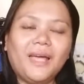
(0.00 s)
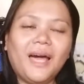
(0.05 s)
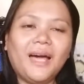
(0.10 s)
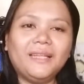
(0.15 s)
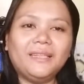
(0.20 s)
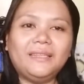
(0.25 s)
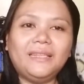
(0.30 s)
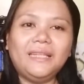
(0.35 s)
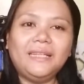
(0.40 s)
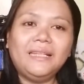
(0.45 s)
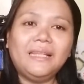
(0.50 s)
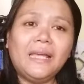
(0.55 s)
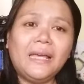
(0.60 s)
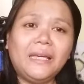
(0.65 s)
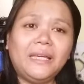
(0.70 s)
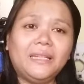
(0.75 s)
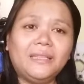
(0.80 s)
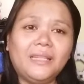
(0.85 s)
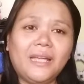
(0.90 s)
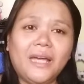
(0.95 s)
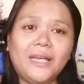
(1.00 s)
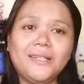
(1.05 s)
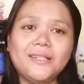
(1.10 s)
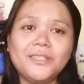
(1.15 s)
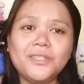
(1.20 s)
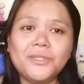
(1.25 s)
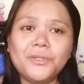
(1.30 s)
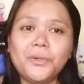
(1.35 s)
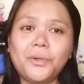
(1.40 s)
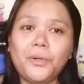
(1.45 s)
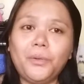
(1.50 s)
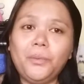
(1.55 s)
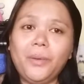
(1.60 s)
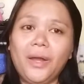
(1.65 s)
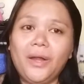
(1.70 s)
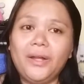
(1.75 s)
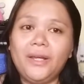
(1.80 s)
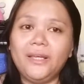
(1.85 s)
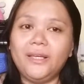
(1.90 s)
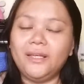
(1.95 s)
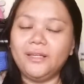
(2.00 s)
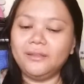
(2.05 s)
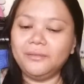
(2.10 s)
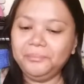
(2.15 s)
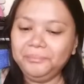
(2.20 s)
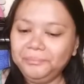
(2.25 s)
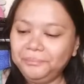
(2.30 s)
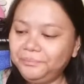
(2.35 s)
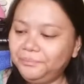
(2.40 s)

acting like a dinosaur wearing it.